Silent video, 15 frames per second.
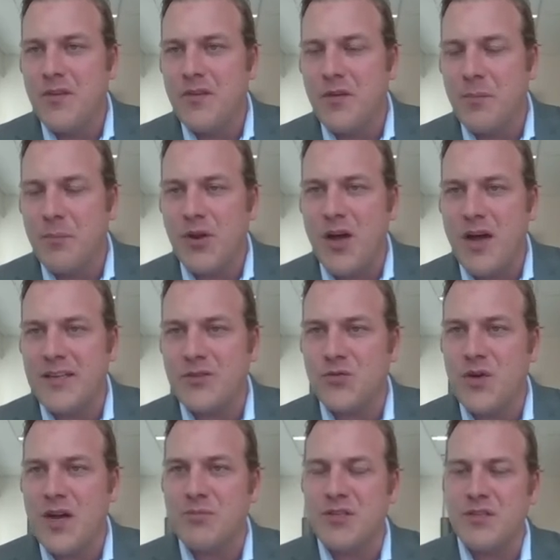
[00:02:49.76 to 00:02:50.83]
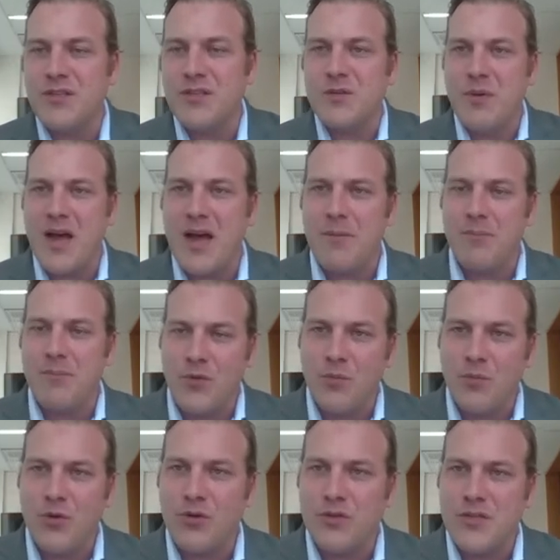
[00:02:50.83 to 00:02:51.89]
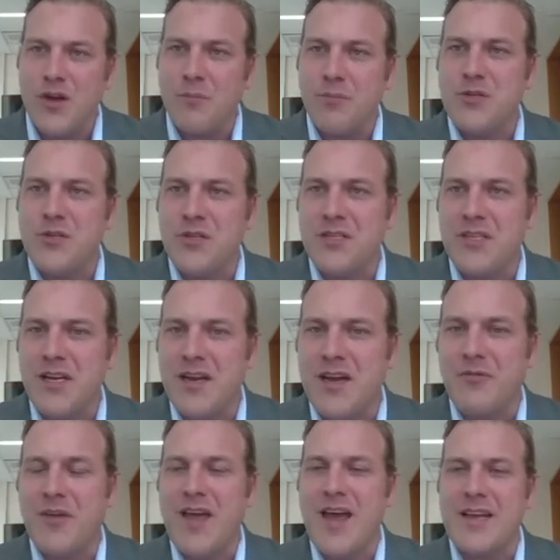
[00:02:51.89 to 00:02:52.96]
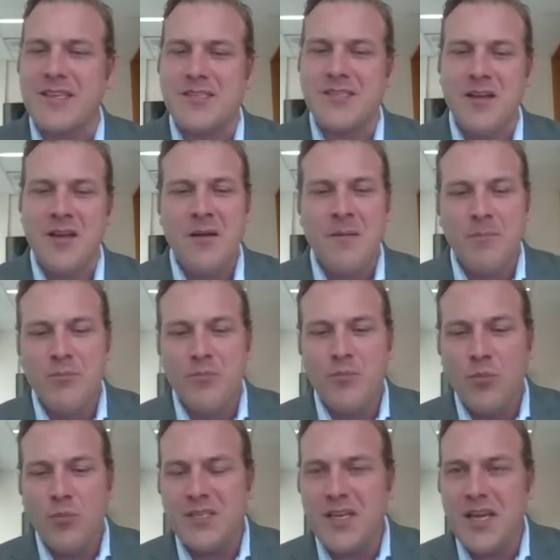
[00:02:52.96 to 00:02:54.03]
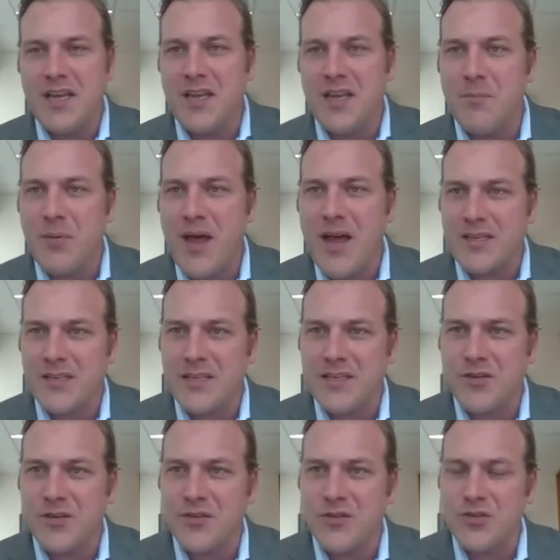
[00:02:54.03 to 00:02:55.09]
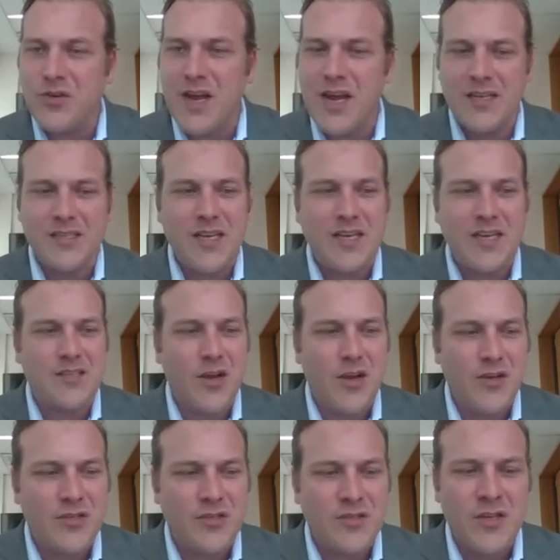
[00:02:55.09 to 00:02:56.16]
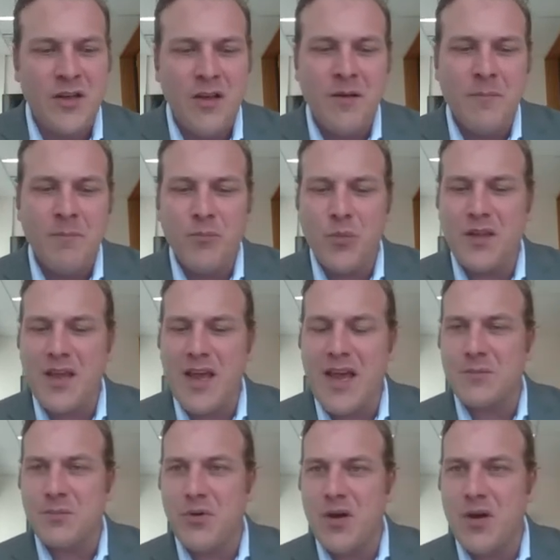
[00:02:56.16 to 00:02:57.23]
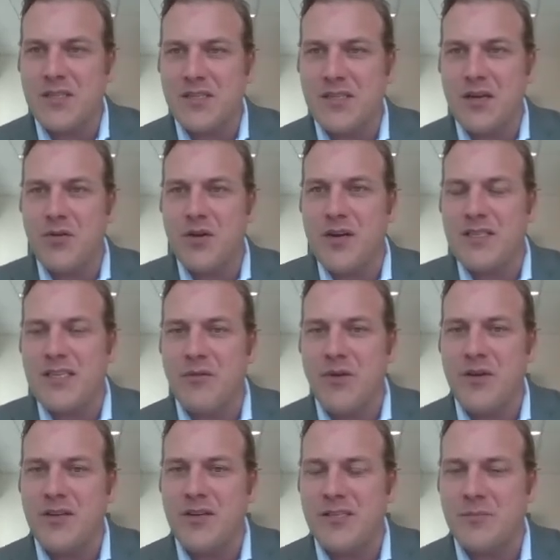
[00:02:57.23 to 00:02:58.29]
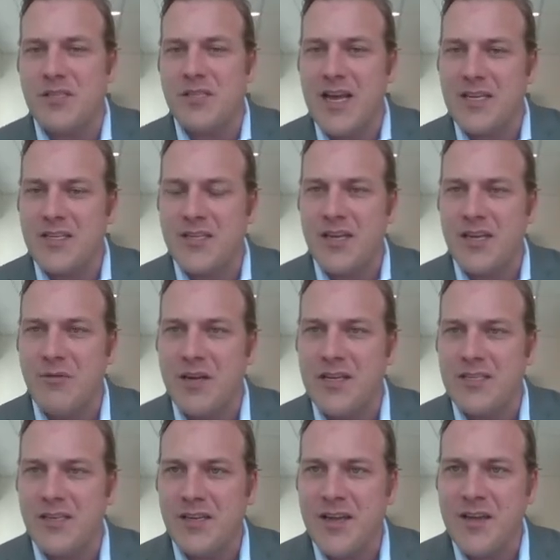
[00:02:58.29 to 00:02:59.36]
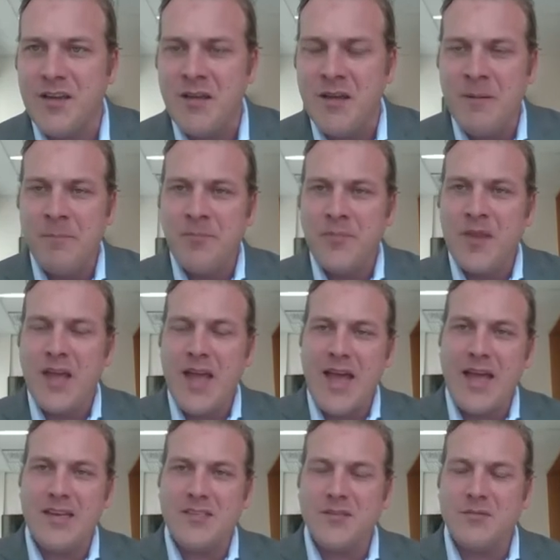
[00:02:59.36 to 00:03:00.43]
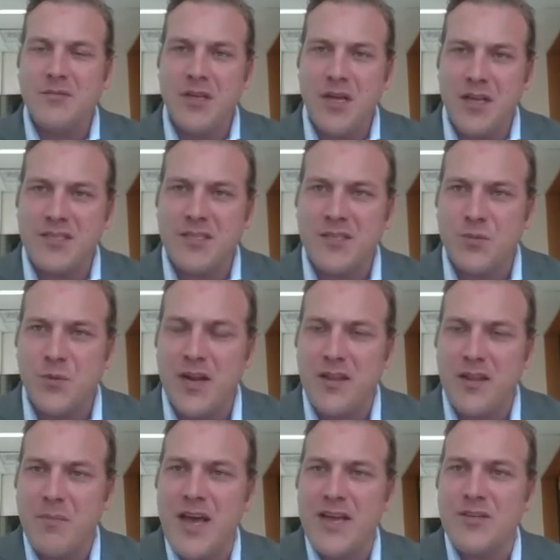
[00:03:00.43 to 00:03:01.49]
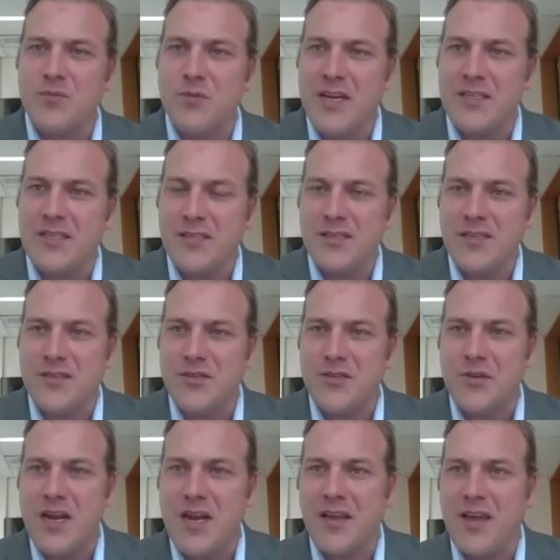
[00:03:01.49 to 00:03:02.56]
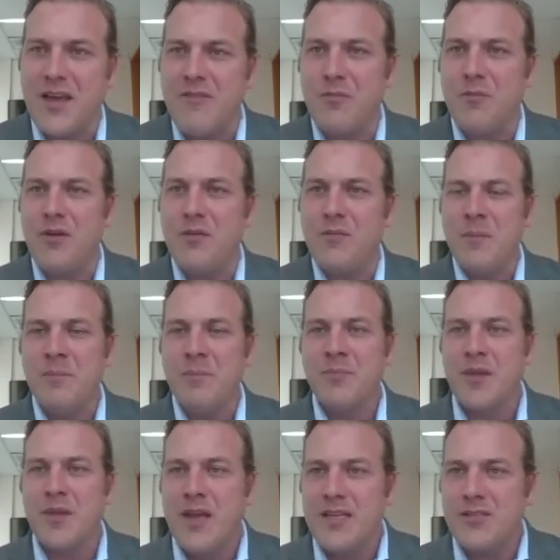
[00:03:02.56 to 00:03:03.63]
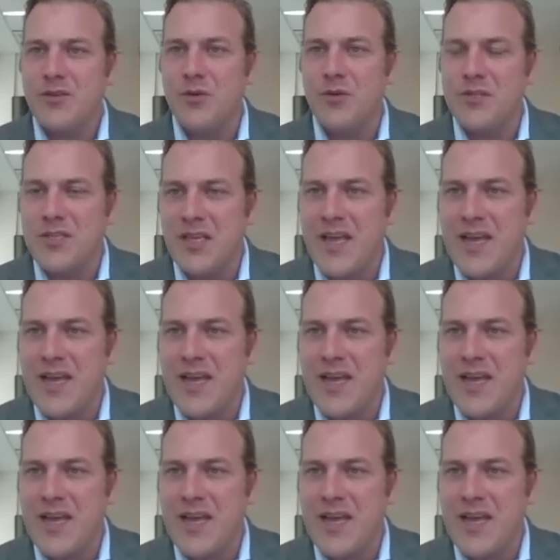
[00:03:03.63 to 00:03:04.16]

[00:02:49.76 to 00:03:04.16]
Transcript: supply disruptions, but the world's not producing enough gas. We're seeing the impact of this on Australia's east coast, with gas prices increasing very substantially recently. And you know, this is one of the major reasons the Australian government has launched the